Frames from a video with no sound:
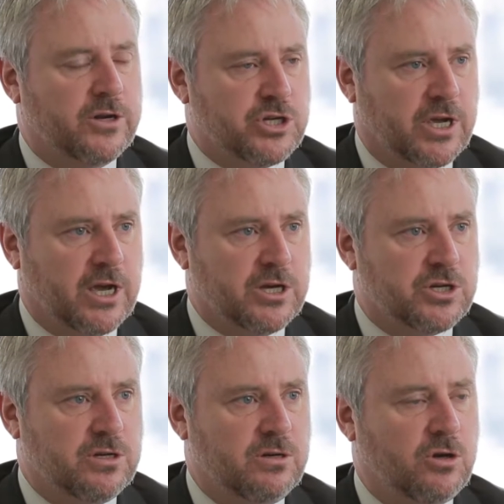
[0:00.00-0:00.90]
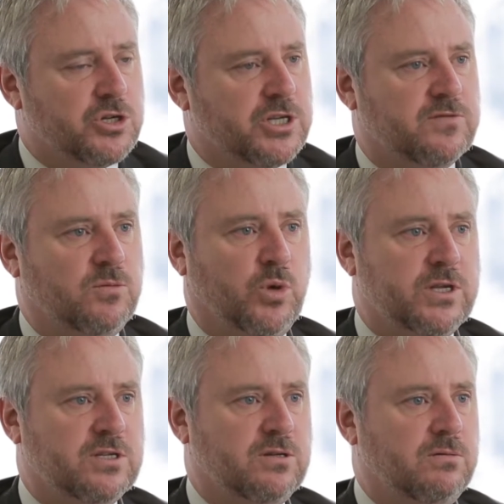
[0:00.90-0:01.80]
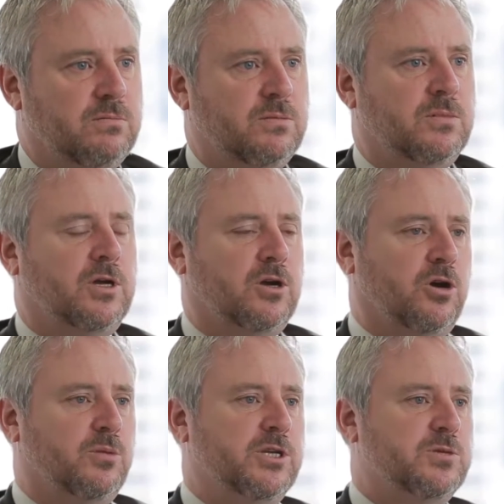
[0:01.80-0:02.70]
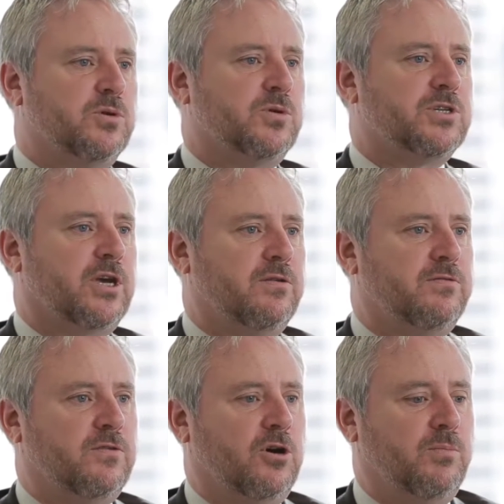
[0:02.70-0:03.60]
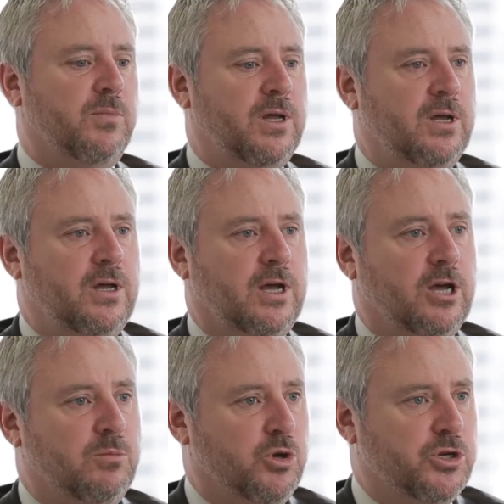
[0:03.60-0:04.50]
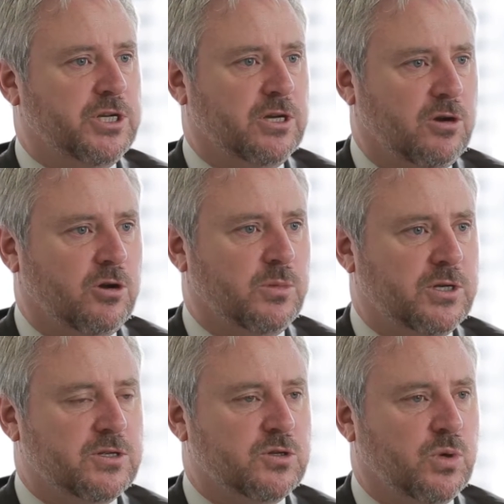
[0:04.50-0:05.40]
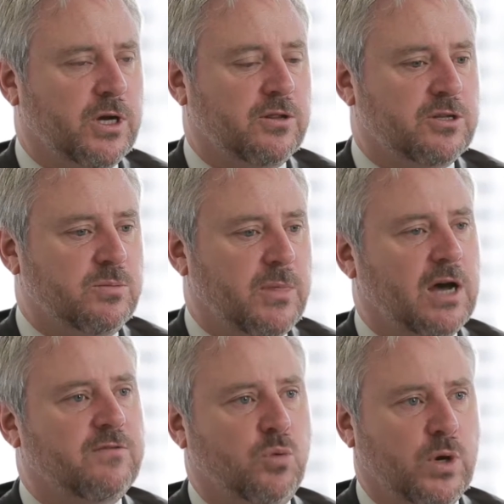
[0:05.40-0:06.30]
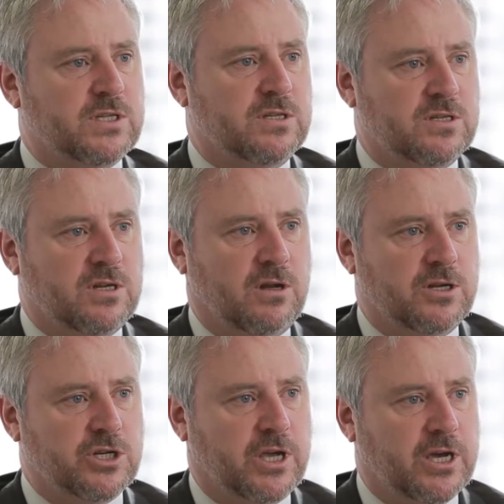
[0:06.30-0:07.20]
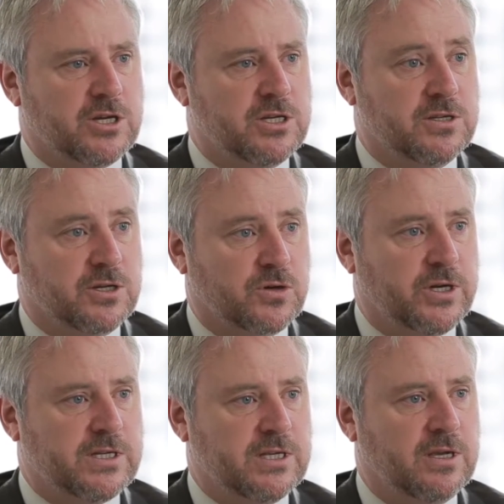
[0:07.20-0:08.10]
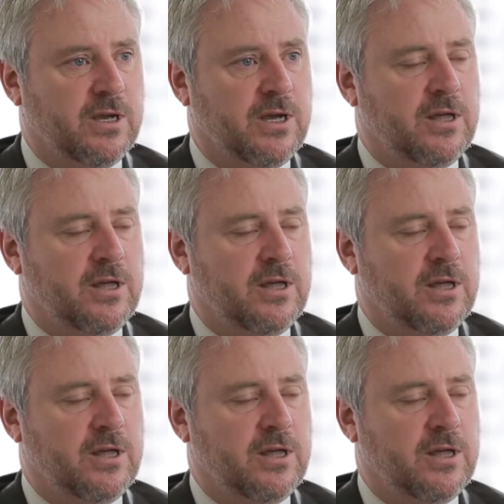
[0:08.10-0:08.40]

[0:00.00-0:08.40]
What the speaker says: education, not just from Western economies but also from emerging economies as well, the demand for Western style education is increasing.